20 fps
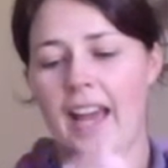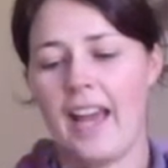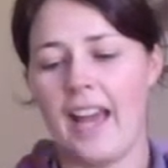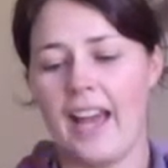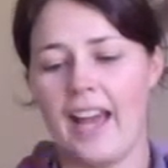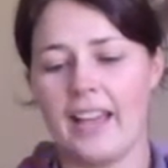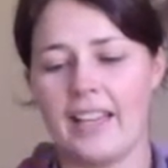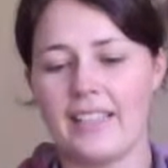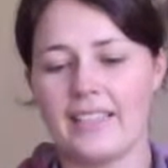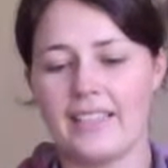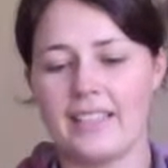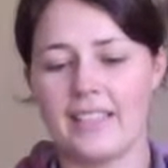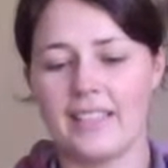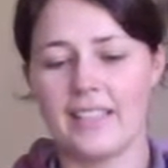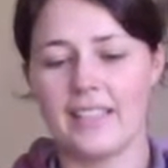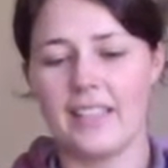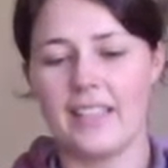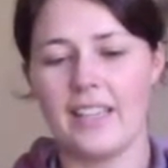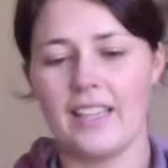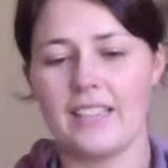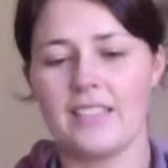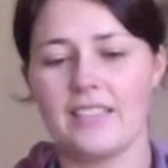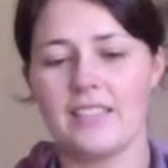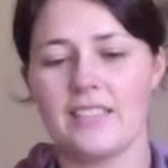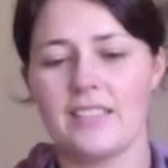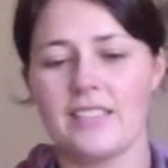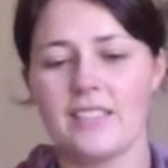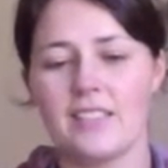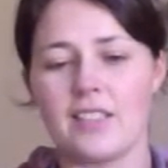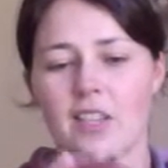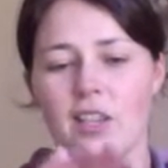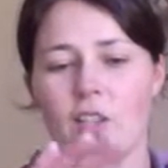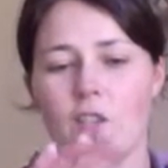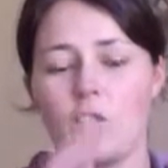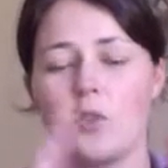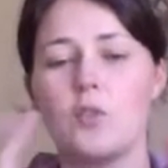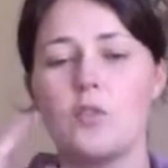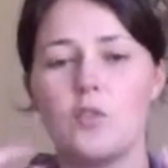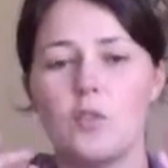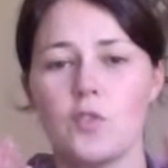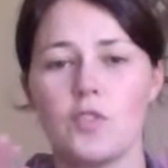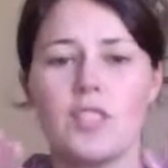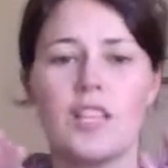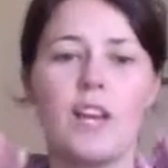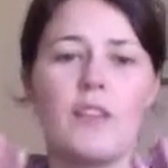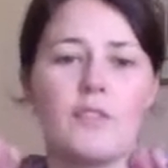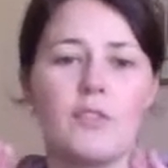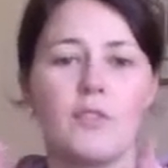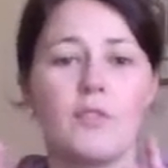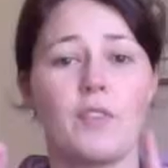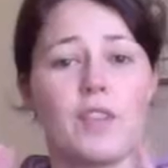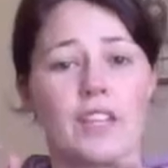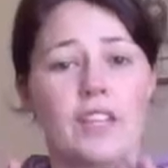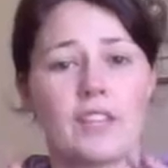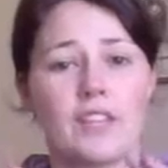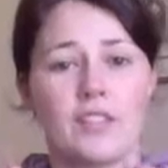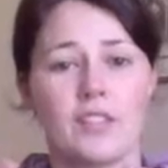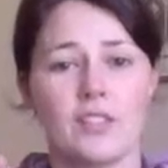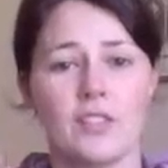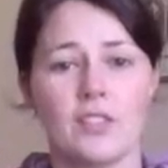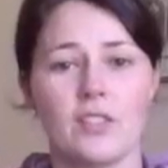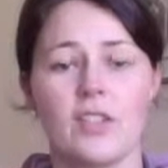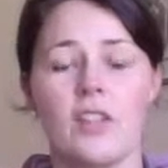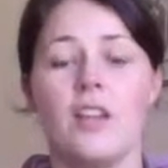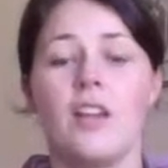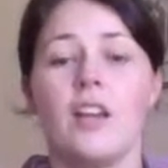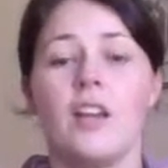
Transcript: And it's useful to have your fingers